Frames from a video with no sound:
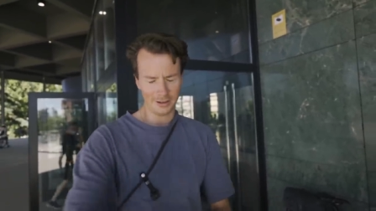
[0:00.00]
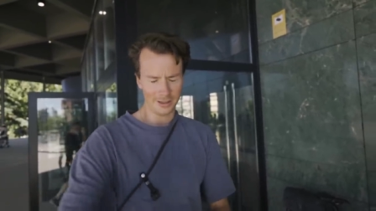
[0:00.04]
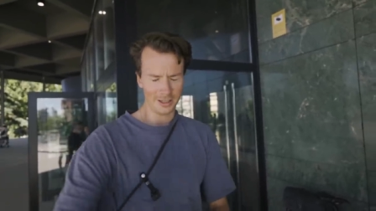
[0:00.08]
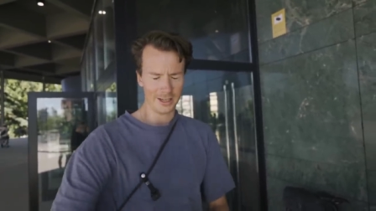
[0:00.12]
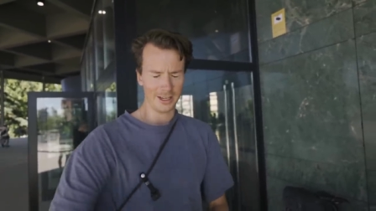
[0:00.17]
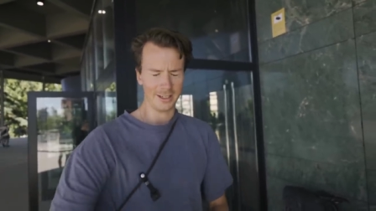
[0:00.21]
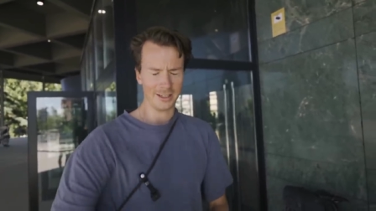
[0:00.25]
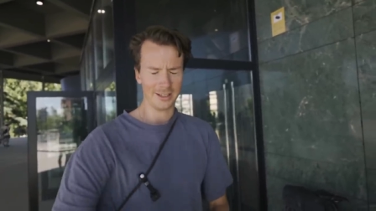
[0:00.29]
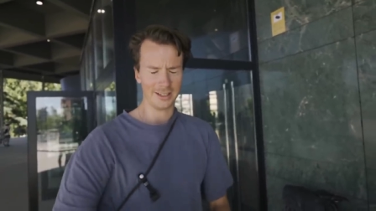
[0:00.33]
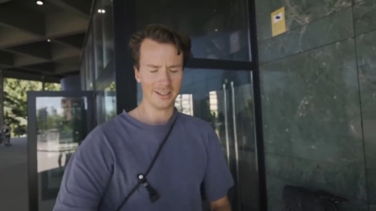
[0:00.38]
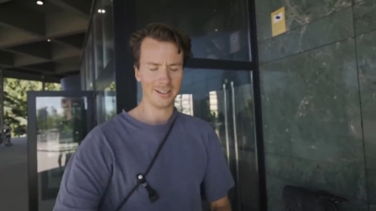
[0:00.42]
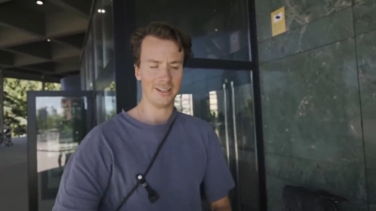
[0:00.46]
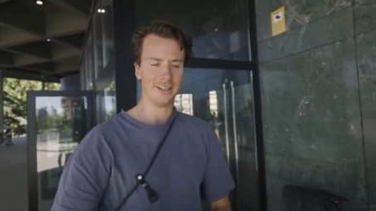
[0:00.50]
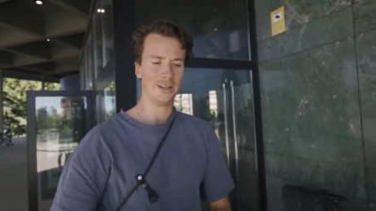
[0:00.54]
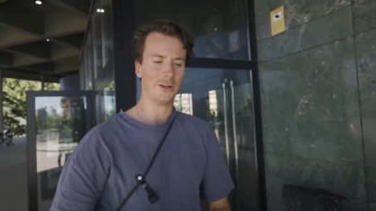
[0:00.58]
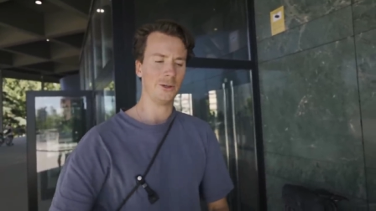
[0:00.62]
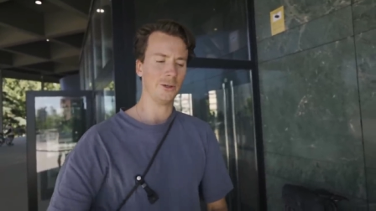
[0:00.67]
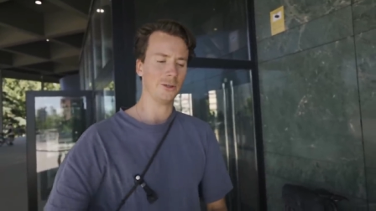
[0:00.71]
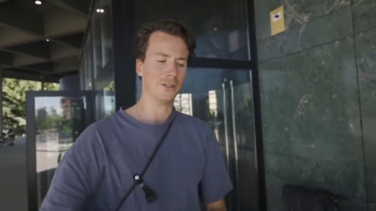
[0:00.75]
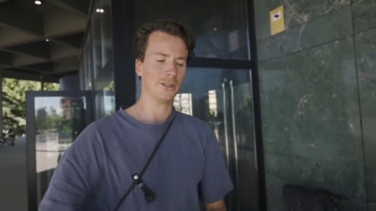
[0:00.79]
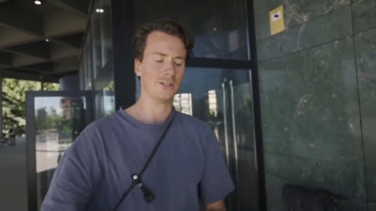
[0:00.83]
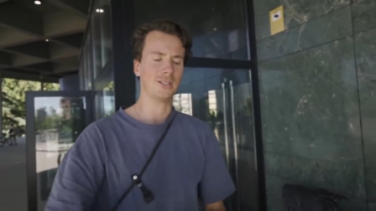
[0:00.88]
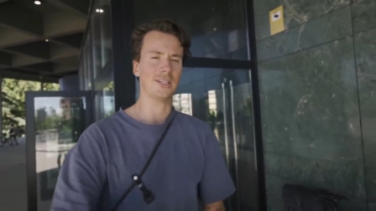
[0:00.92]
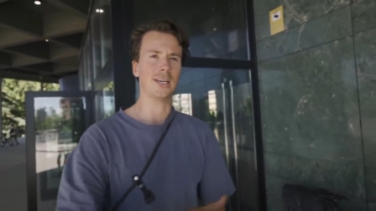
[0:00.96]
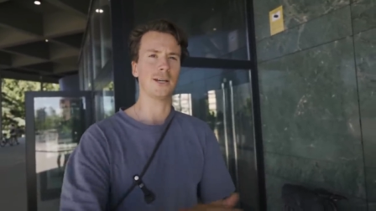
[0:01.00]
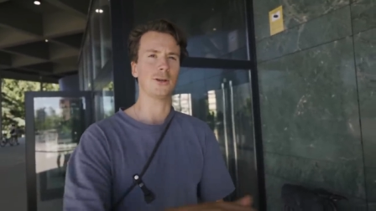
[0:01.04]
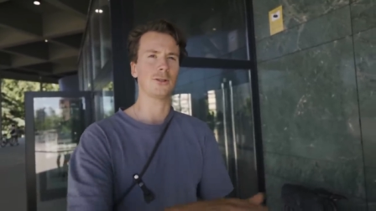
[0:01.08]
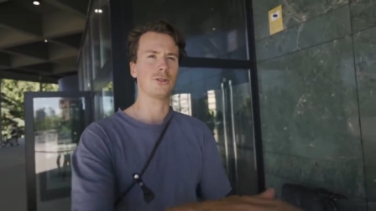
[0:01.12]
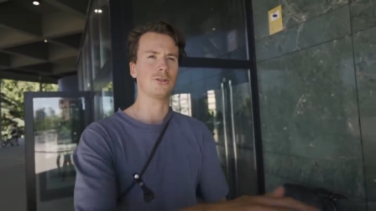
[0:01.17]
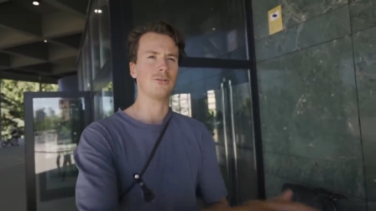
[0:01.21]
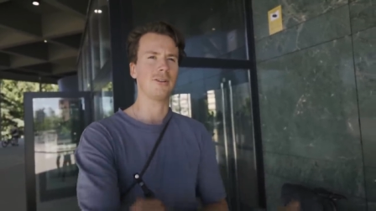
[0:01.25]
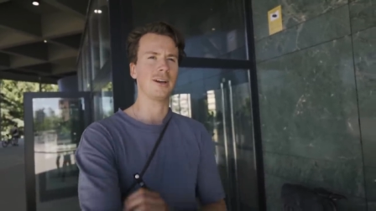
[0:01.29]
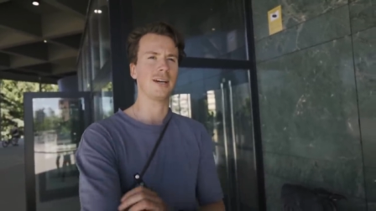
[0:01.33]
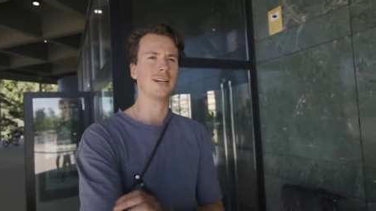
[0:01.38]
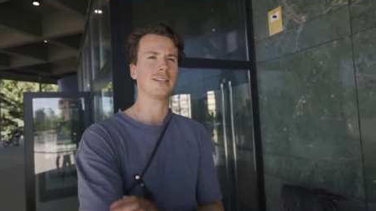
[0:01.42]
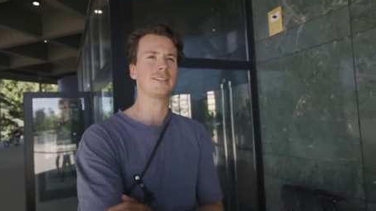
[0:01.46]
and uh, all the single
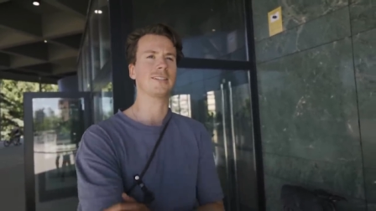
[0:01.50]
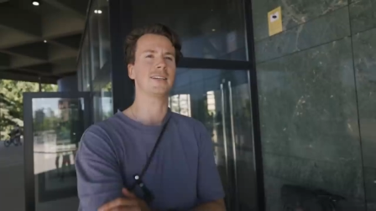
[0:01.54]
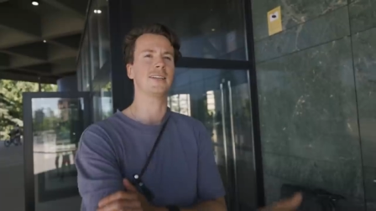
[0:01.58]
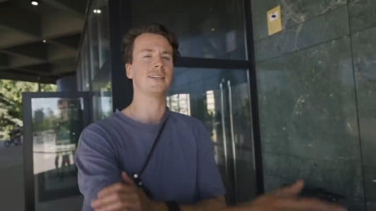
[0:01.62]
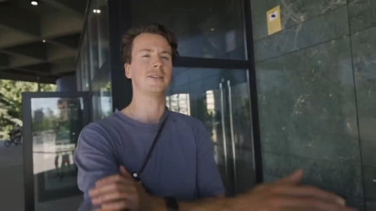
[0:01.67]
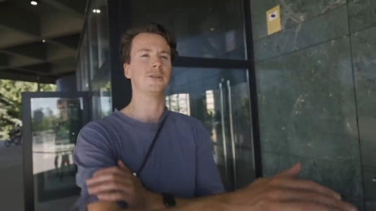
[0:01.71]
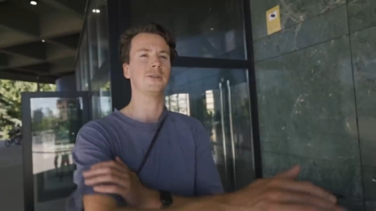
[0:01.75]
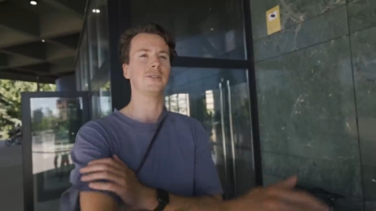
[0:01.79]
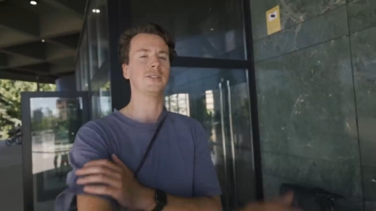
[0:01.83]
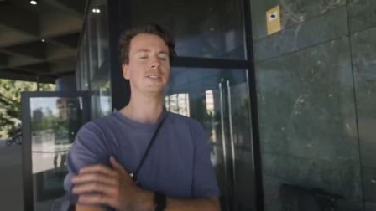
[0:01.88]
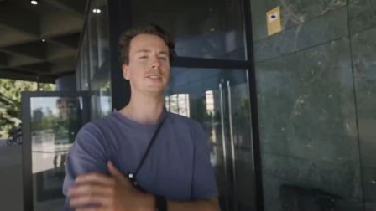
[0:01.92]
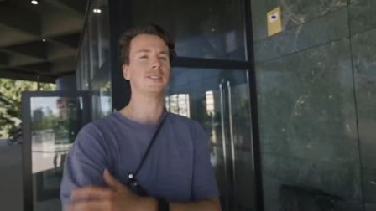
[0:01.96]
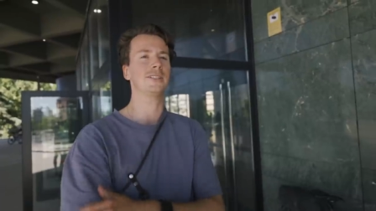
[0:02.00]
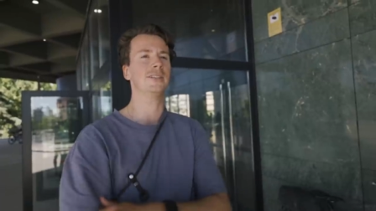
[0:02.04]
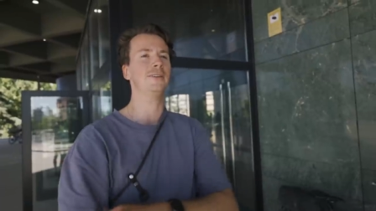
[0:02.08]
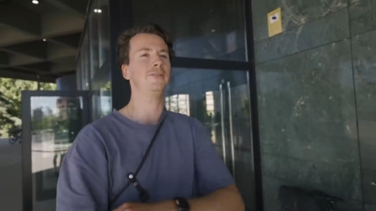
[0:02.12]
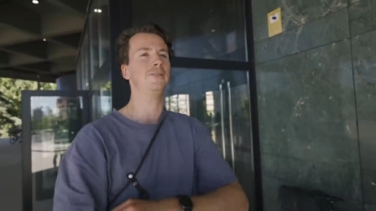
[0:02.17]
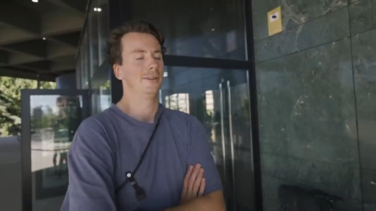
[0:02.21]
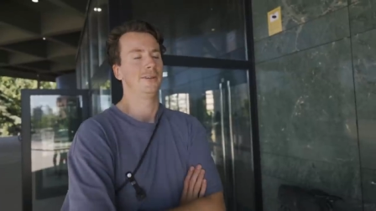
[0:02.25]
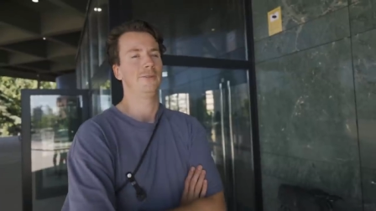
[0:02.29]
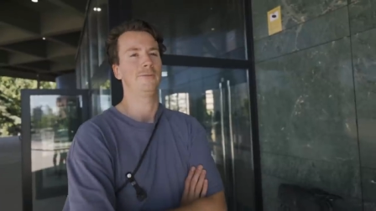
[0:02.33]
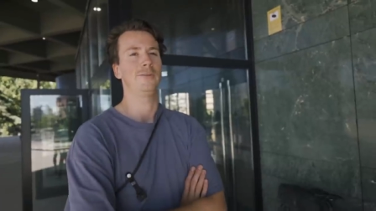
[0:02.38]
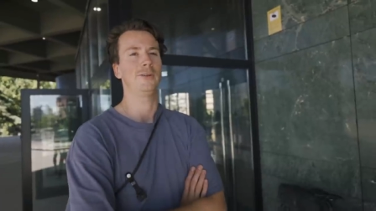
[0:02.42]
tracks and all the stuff.